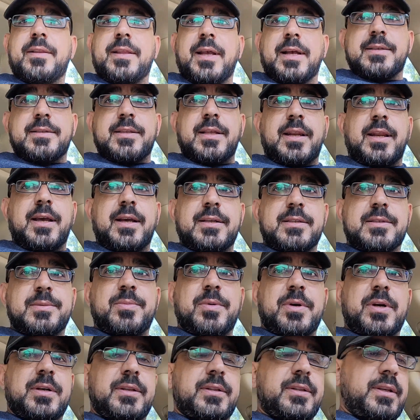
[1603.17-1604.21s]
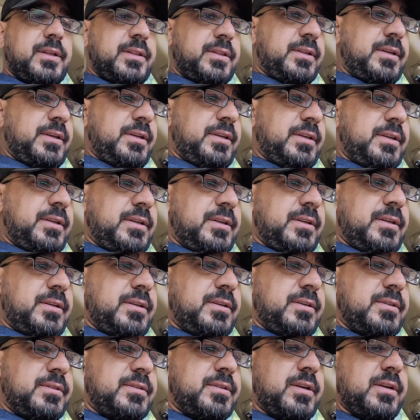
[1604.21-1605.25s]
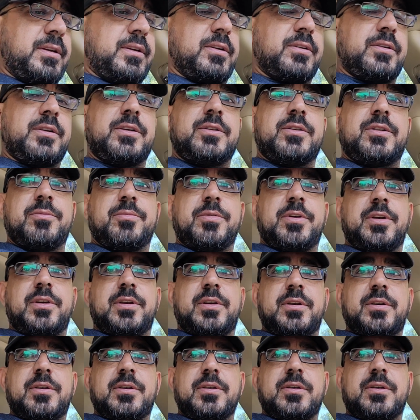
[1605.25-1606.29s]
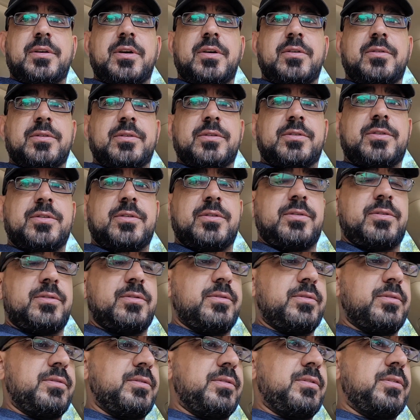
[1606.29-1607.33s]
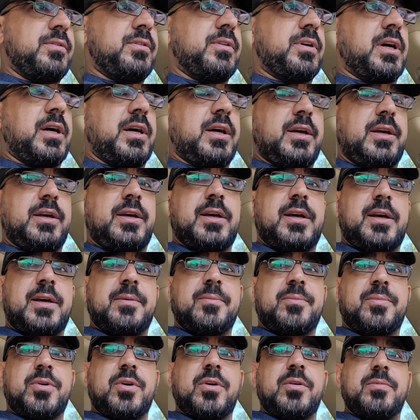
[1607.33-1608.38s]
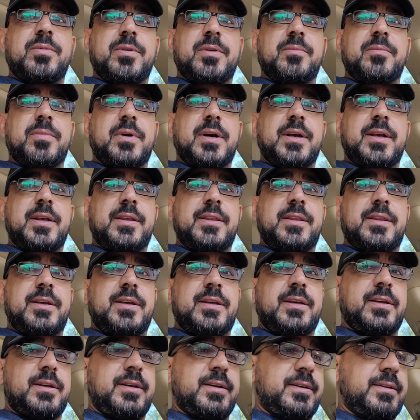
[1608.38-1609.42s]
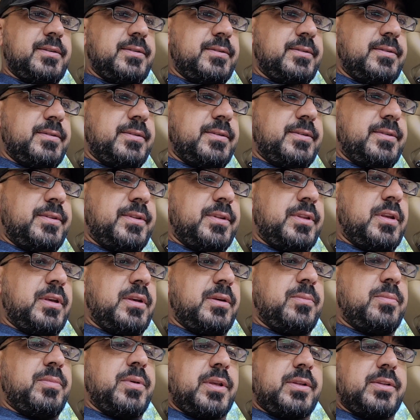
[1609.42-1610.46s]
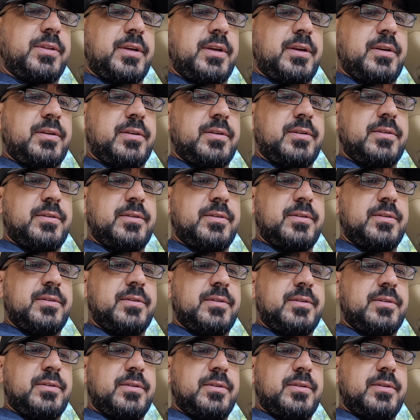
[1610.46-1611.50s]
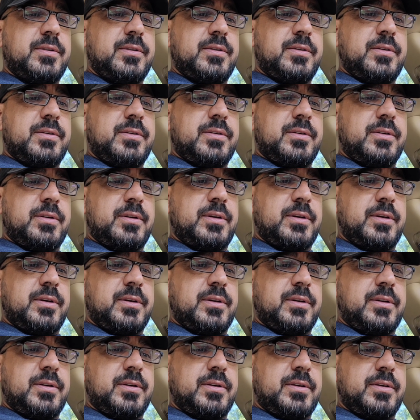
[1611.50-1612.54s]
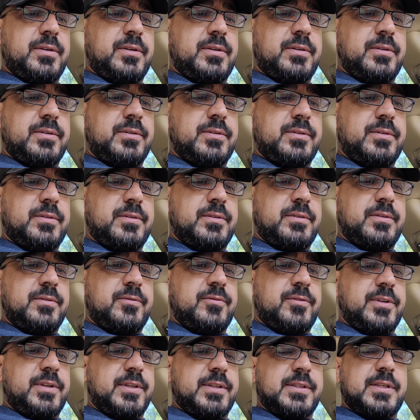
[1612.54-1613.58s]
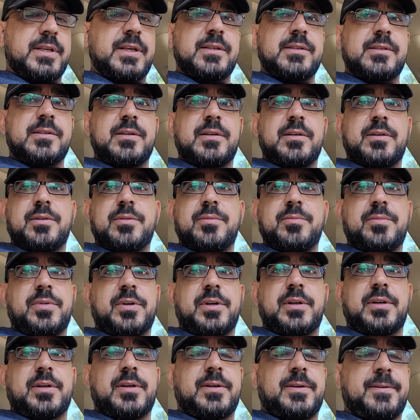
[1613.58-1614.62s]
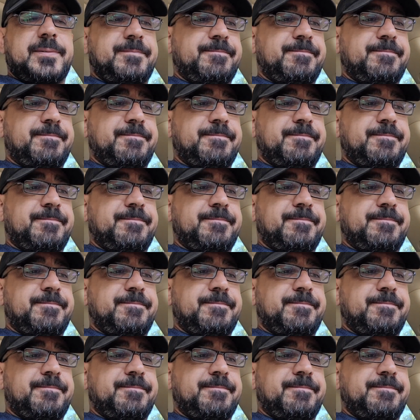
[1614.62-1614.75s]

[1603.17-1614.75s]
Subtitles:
last spot that the signal need to be going to. I am probing by the pigtail for the sensor, but